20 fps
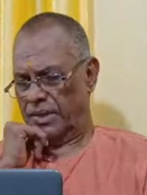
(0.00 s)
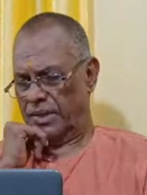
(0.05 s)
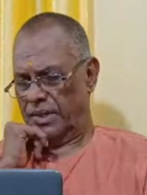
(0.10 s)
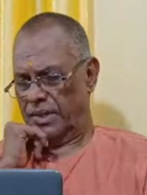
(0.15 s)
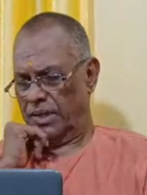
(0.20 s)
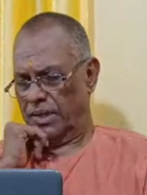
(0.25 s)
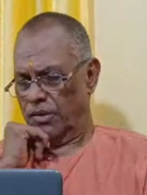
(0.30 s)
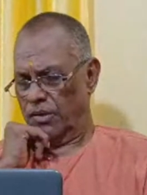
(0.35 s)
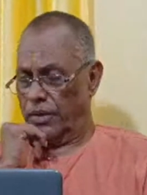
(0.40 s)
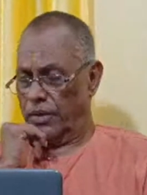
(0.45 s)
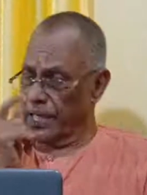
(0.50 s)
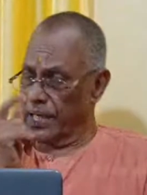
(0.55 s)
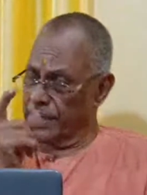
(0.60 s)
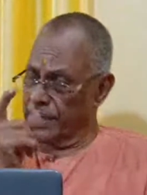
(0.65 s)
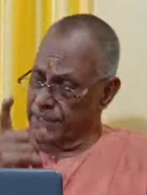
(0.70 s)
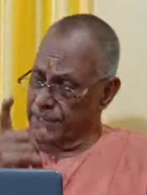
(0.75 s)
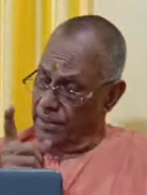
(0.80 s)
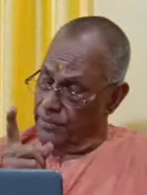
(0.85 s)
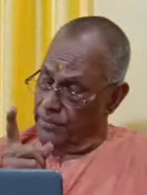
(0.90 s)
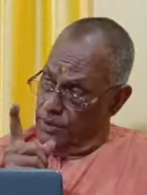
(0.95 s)
Whereas
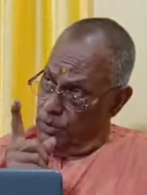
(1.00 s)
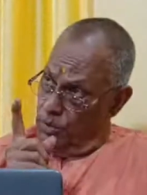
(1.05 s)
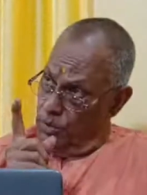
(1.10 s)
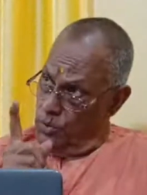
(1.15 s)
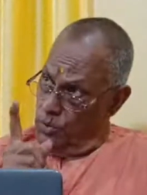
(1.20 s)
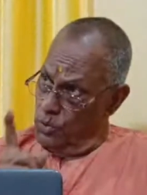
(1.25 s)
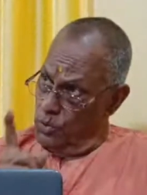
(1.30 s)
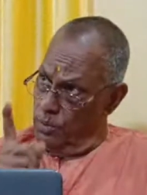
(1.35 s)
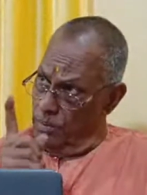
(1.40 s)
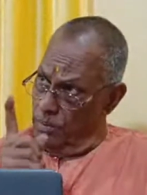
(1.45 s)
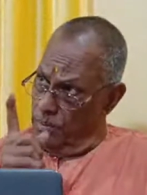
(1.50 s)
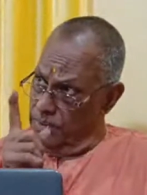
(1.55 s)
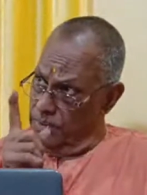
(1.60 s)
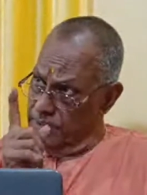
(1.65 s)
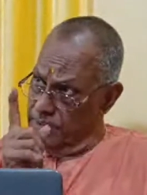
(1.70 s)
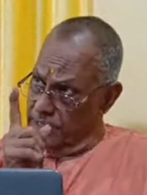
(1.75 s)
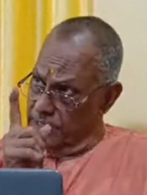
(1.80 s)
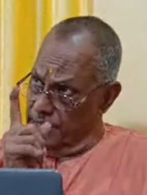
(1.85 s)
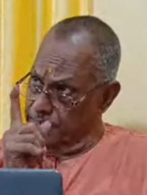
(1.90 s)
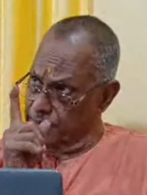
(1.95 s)
our Guru
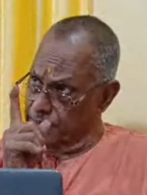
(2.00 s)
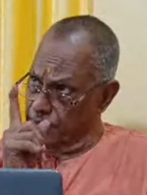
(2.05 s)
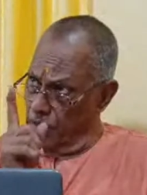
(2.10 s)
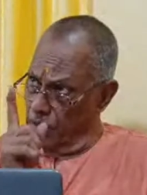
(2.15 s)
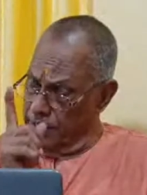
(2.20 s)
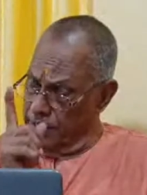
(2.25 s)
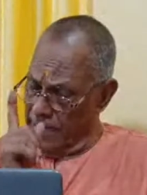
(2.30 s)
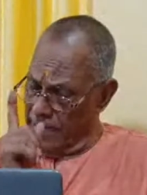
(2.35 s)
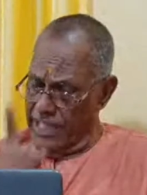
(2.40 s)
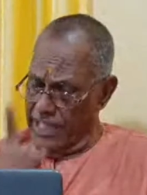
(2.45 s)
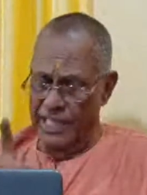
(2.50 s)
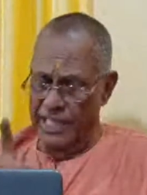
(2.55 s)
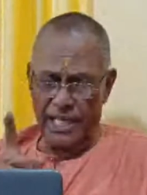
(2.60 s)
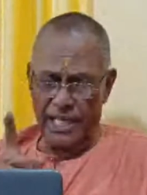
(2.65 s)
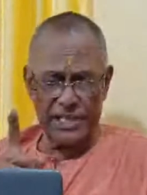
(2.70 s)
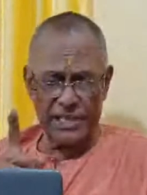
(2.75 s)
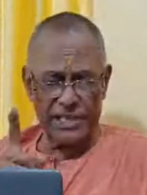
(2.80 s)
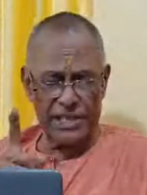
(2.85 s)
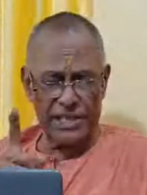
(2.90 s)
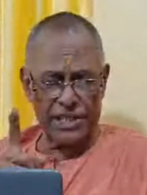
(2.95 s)
keeps on telling
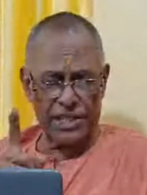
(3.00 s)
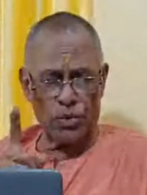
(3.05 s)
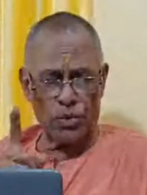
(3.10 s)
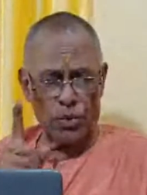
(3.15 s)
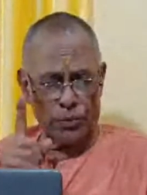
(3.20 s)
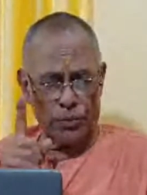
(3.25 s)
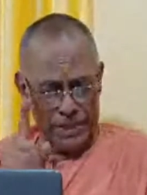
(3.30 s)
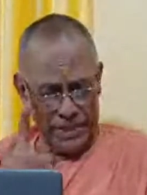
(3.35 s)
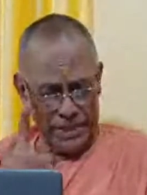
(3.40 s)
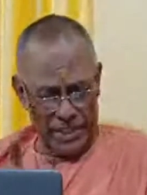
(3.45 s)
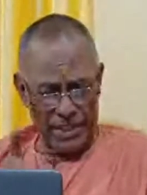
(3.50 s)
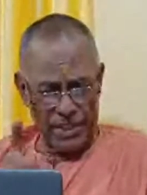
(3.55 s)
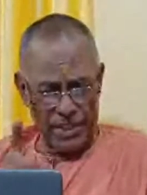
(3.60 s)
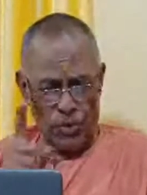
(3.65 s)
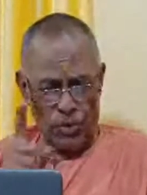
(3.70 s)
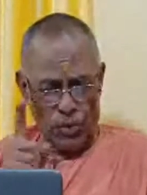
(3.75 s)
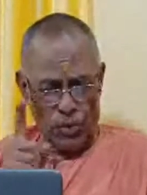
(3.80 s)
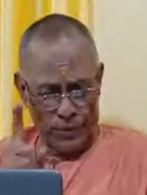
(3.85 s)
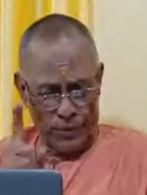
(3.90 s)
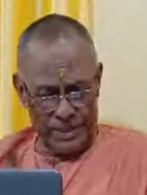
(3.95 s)
us that go within,
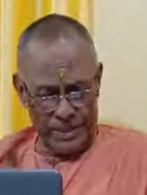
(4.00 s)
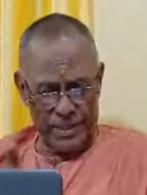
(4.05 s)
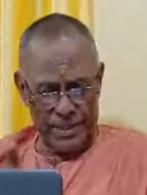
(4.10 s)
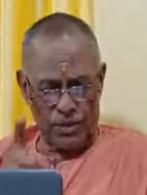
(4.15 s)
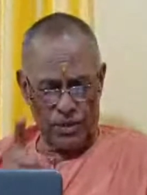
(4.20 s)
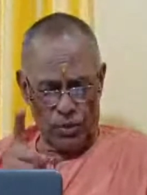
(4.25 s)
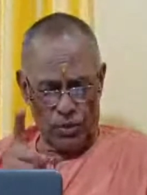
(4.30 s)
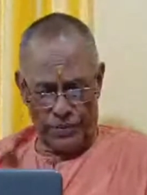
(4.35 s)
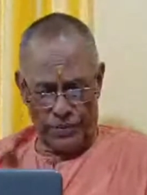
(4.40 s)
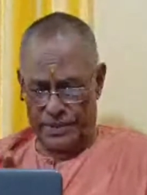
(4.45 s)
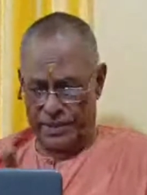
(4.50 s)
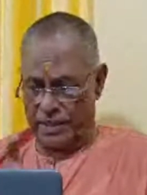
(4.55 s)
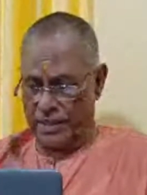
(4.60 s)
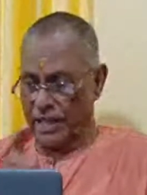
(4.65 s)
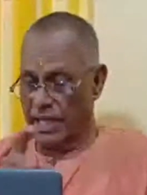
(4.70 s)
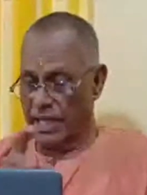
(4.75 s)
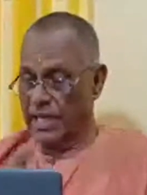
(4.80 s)
go within, go within.